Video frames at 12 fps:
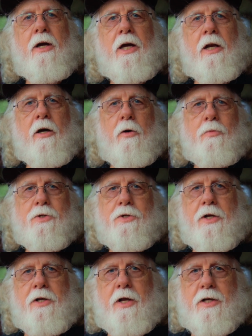and I hope to
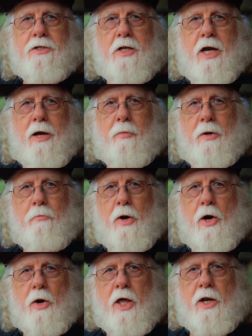see you next time at
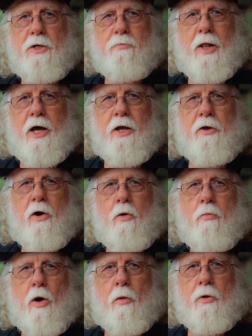Paw Daddy's
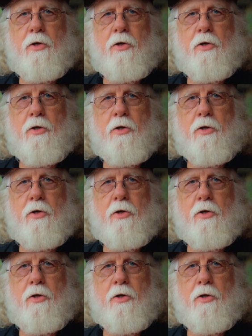BlindHawg B